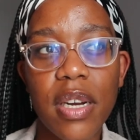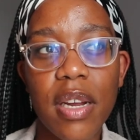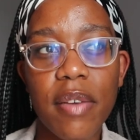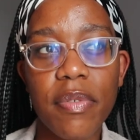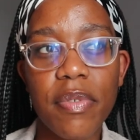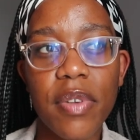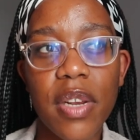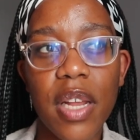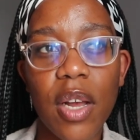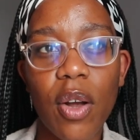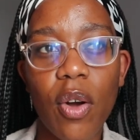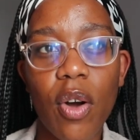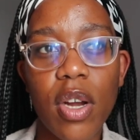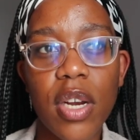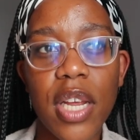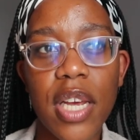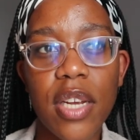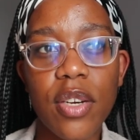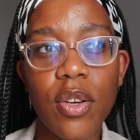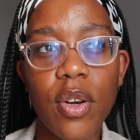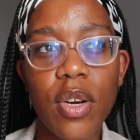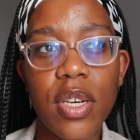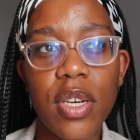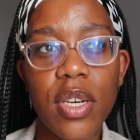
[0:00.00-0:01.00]
feel like God
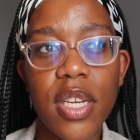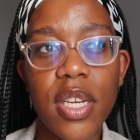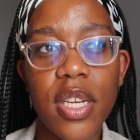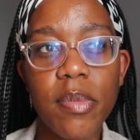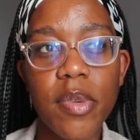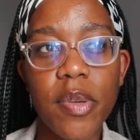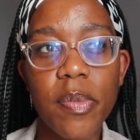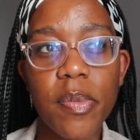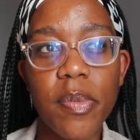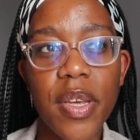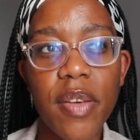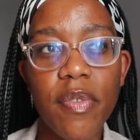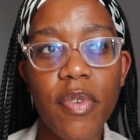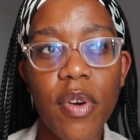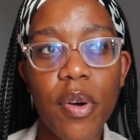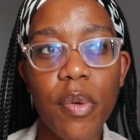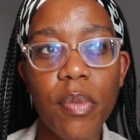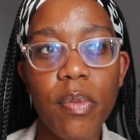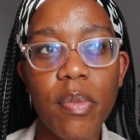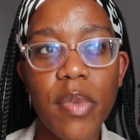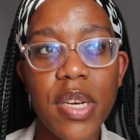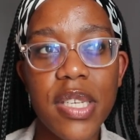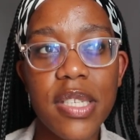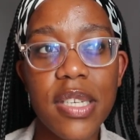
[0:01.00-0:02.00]
had condemned me
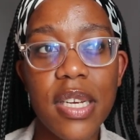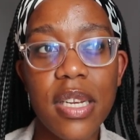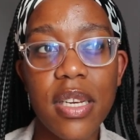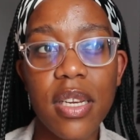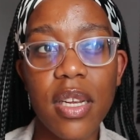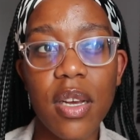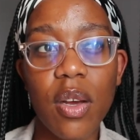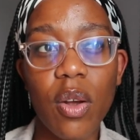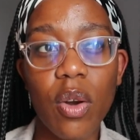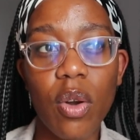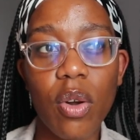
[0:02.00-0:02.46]
from attending a